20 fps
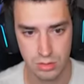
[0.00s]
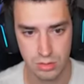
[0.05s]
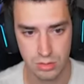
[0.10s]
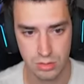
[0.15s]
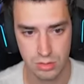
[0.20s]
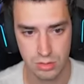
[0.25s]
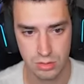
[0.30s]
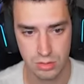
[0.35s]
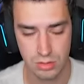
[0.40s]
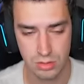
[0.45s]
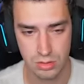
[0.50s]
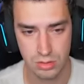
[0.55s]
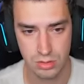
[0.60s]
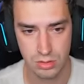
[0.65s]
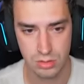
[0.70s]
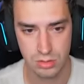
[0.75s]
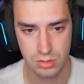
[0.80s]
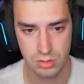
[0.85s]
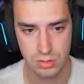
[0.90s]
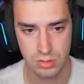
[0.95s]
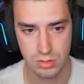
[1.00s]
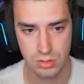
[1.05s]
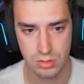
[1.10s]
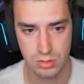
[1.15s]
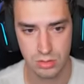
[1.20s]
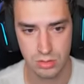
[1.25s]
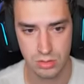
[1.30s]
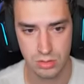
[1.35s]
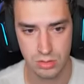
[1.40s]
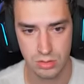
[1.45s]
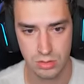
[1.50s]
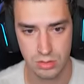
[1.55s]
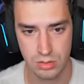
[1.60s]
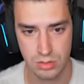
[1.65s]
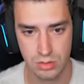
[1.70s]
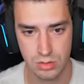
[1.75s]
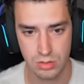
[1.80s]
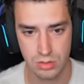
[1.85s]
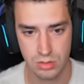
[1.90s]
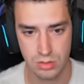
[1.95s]

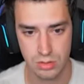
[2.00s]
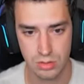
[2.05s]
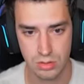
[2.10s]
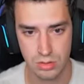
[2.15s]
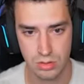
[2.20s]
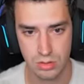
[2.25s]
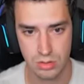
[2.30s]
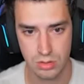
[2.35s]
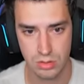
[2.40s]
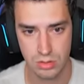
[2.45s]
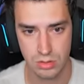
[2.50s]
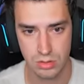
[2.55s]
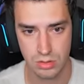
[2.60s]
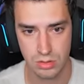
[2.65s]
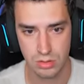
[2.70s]
Nothing is said.